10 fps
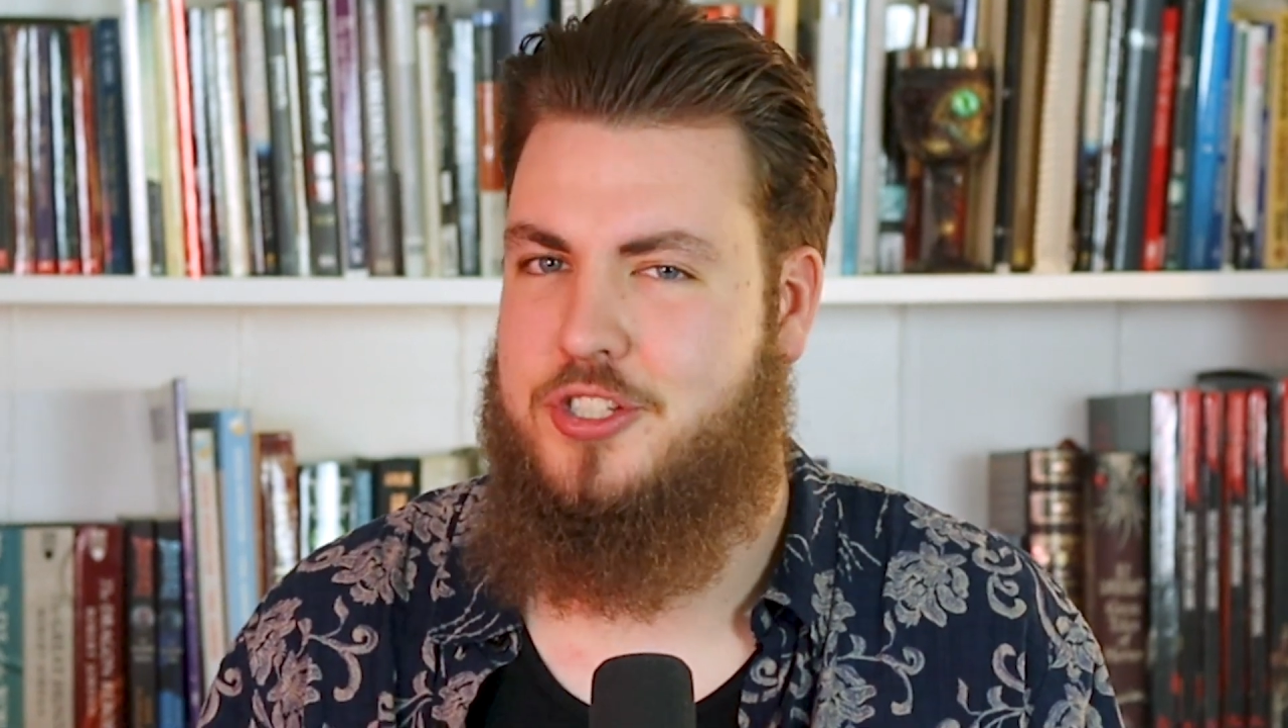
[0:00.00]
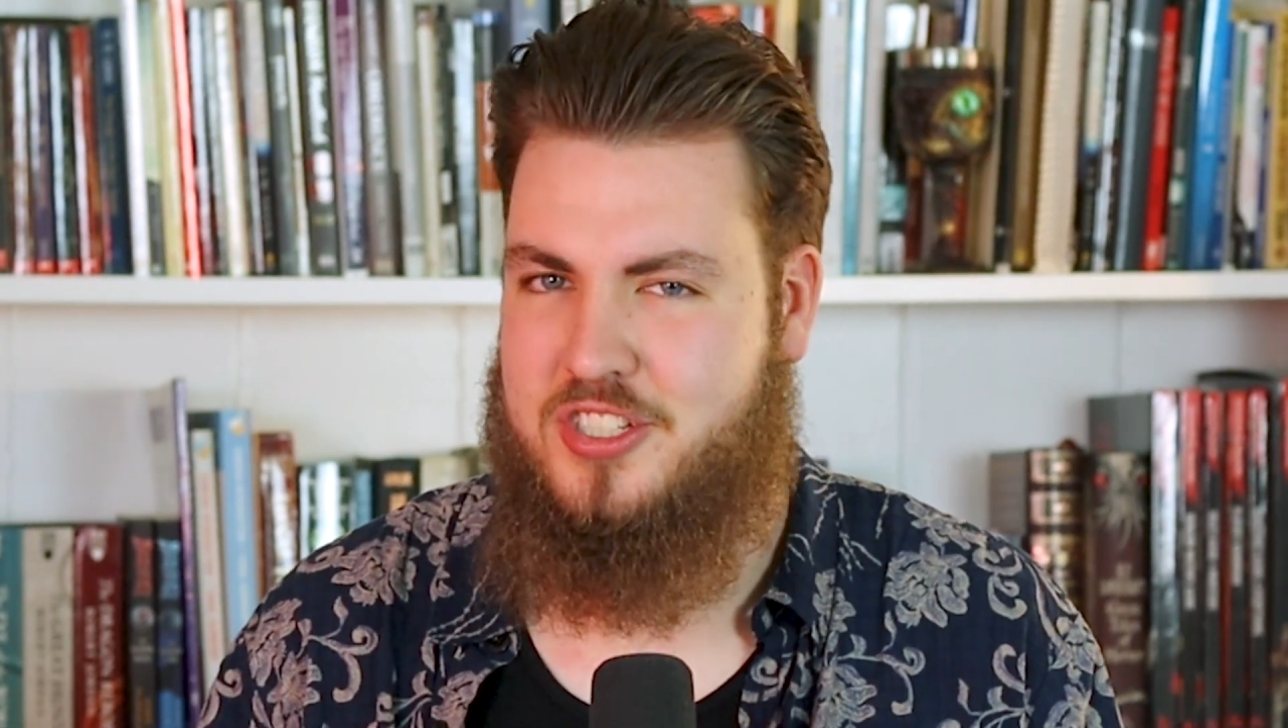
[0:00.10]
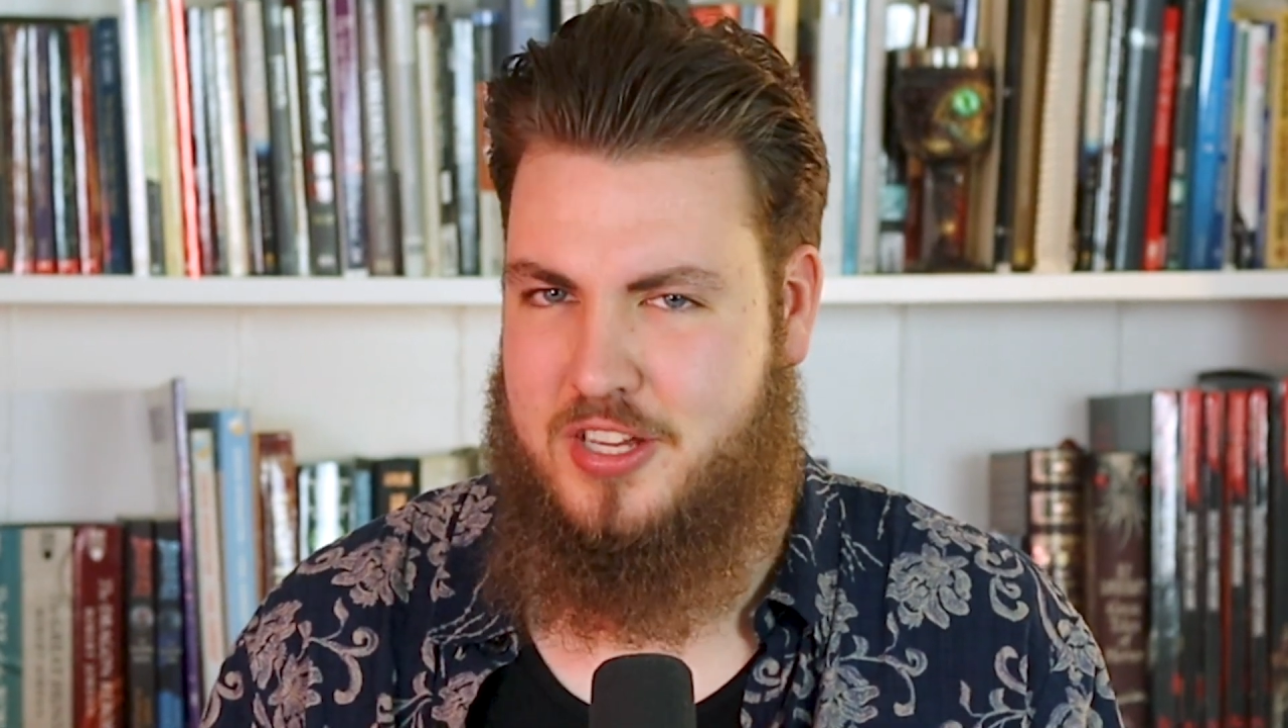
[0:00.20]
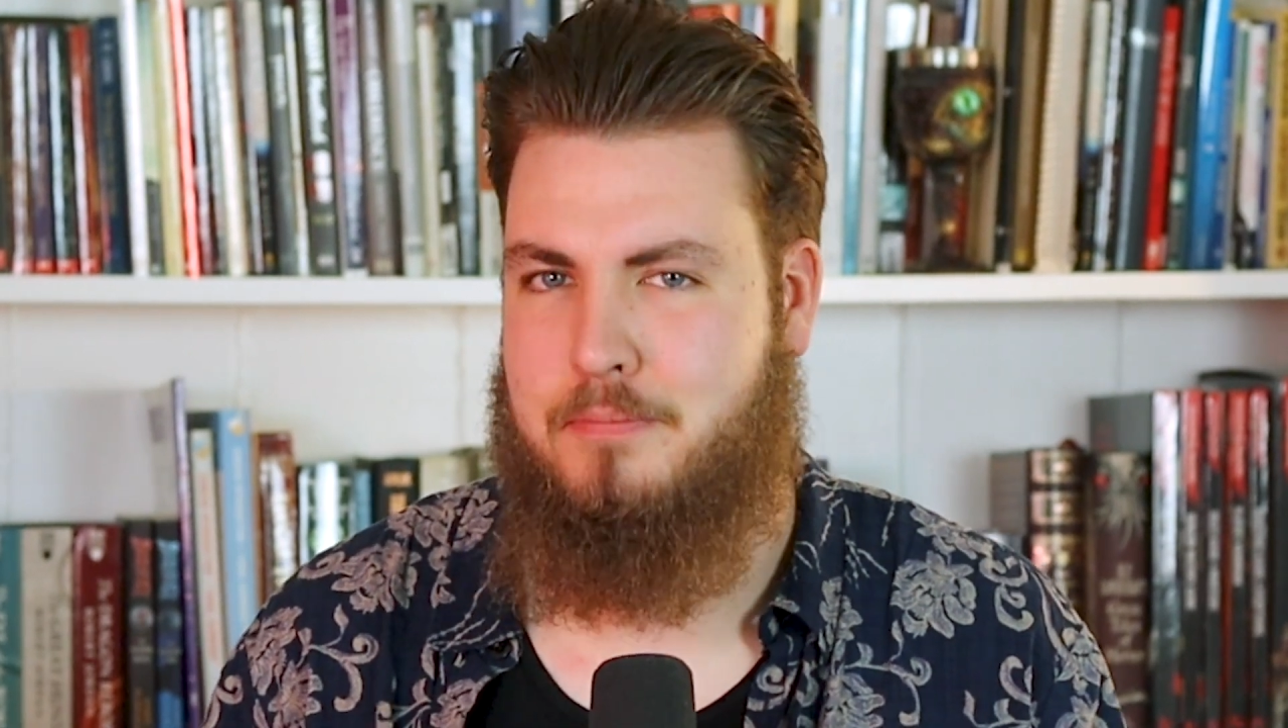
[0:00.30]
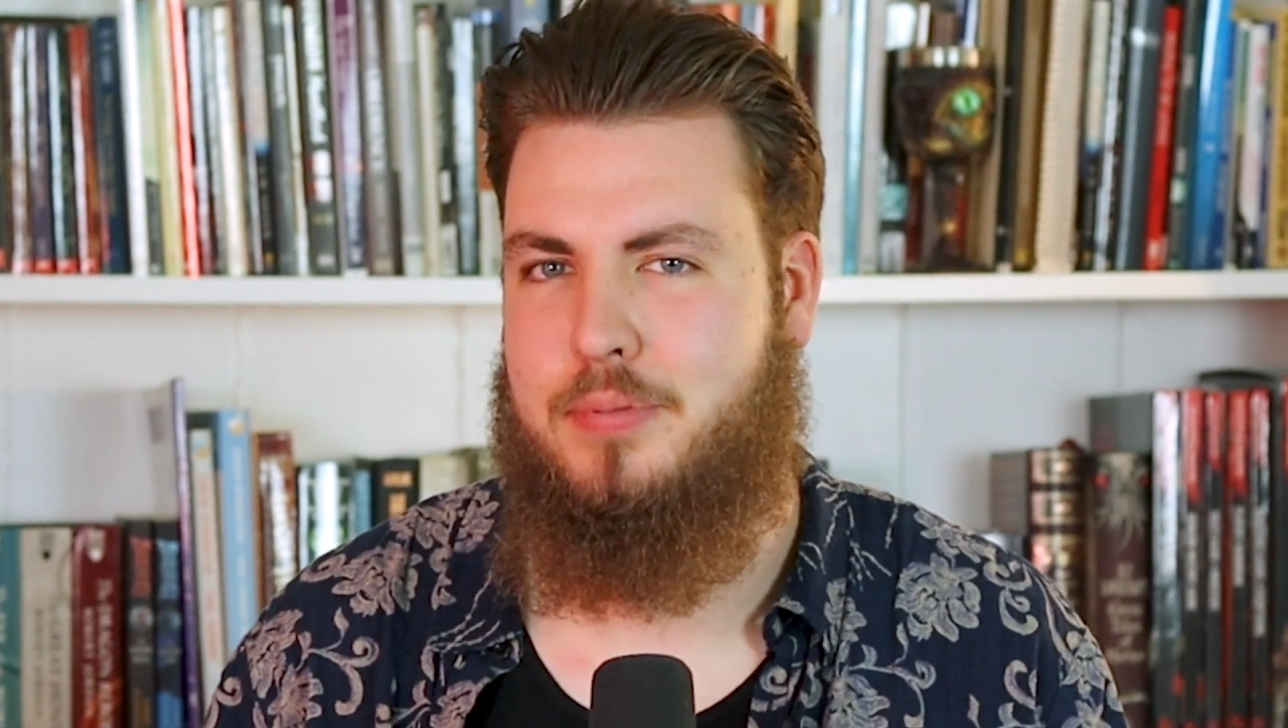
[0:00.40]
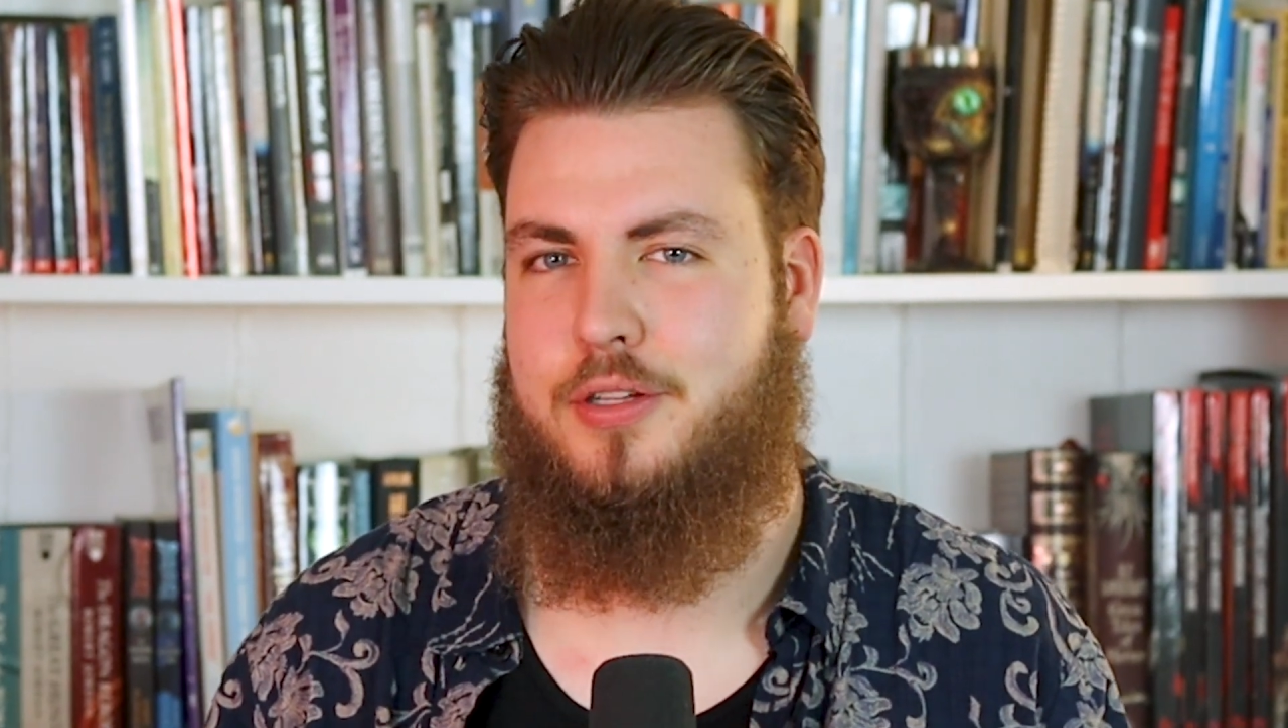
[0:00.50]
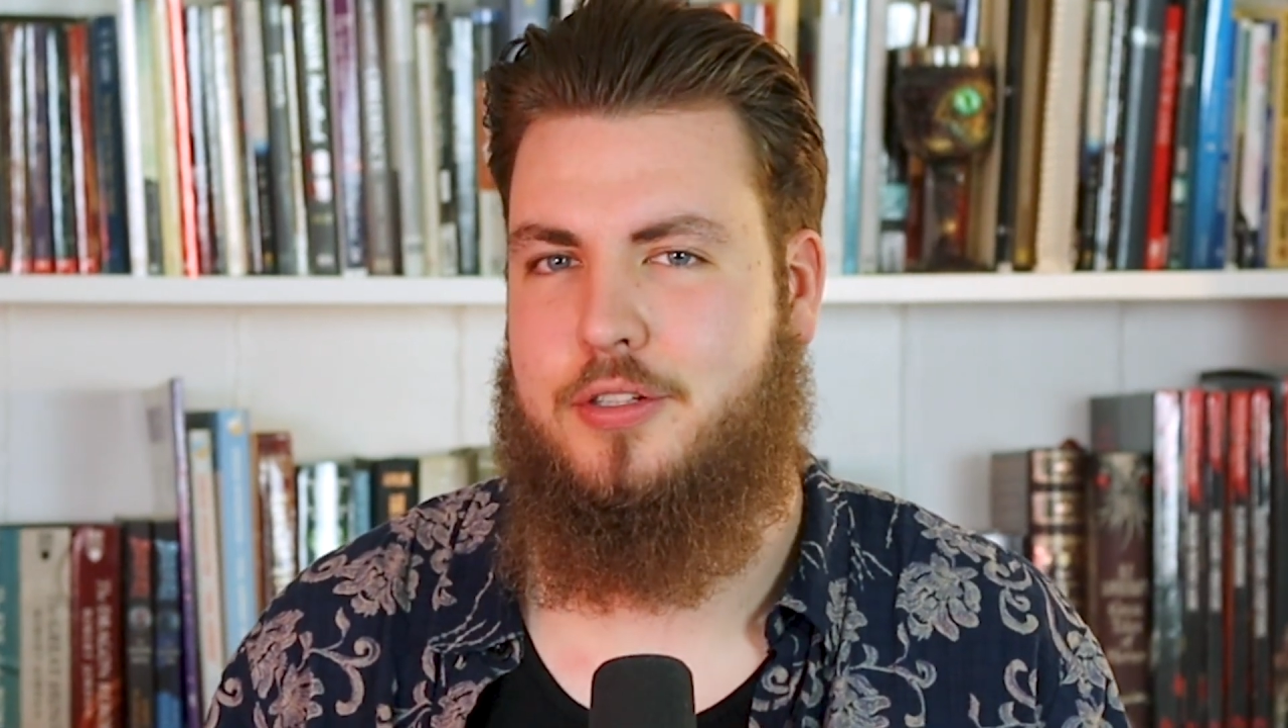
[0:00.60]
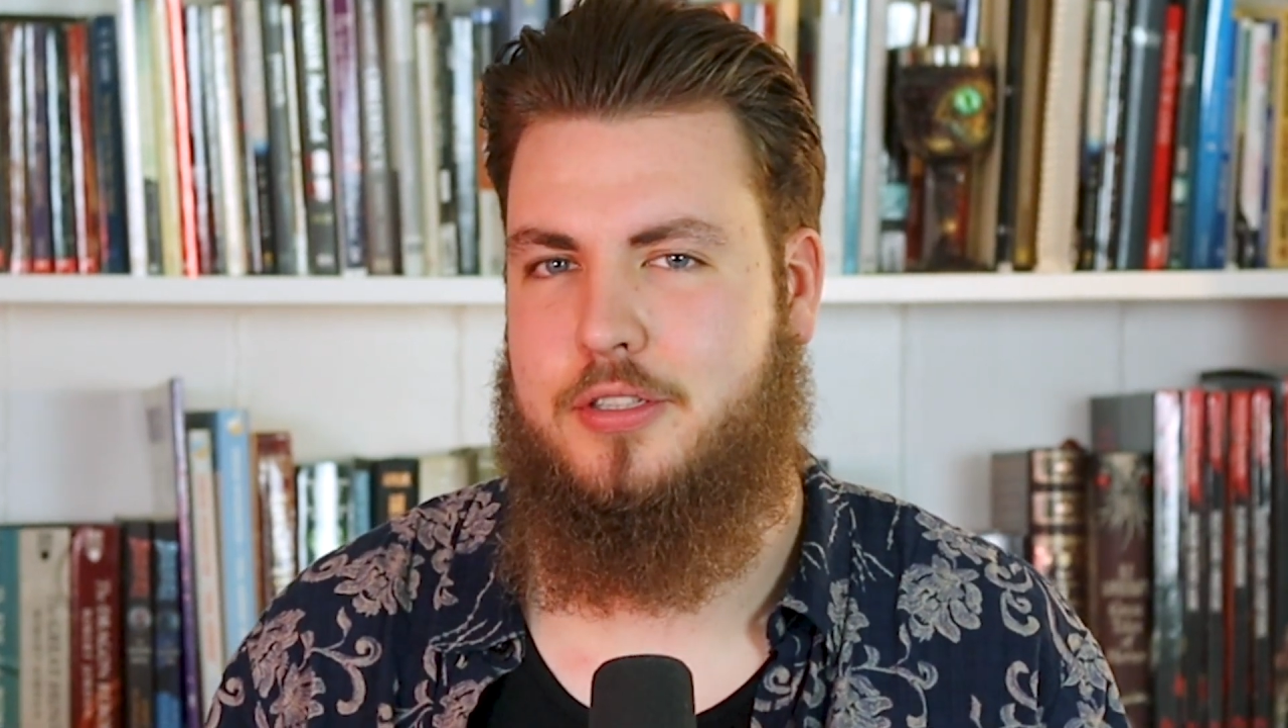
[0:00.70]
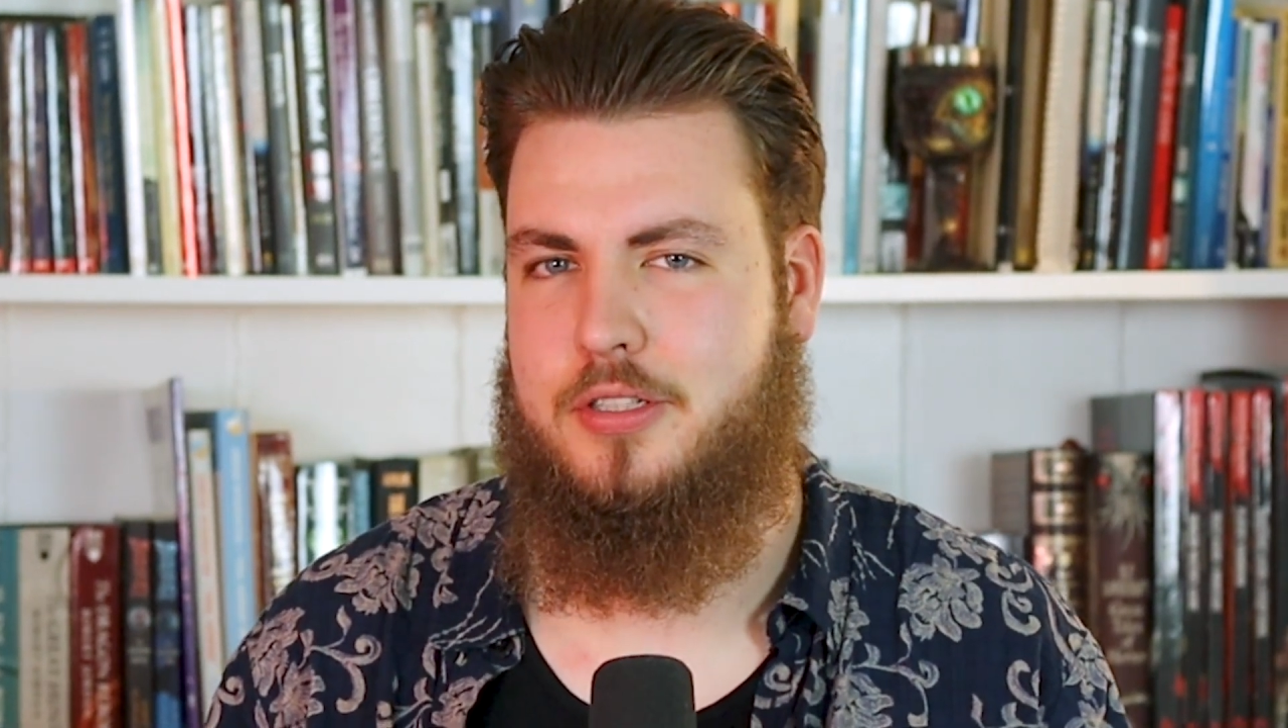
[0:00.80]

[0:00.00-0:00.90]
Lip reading: simpler